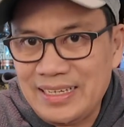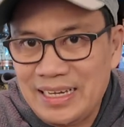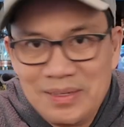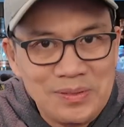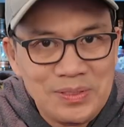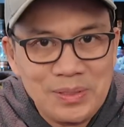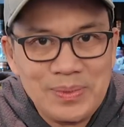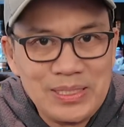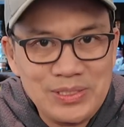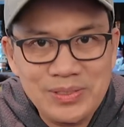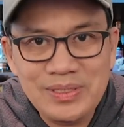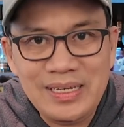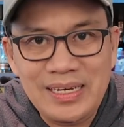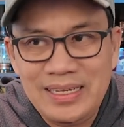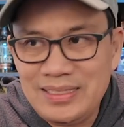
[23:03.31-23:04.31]
I don't know about
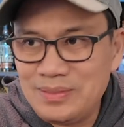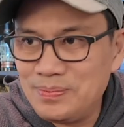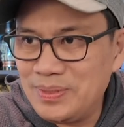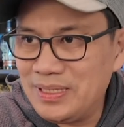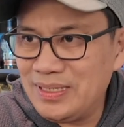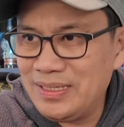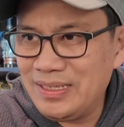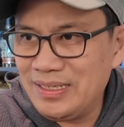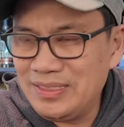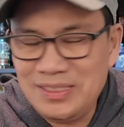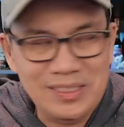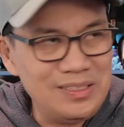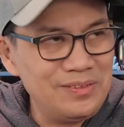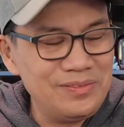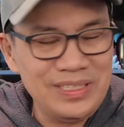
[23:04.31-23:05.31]
you guys, but you
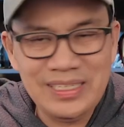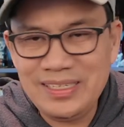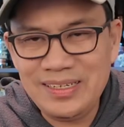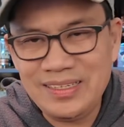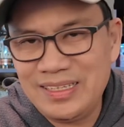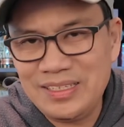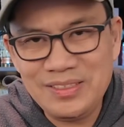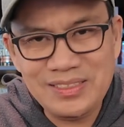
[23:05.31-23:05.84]
know, reading online,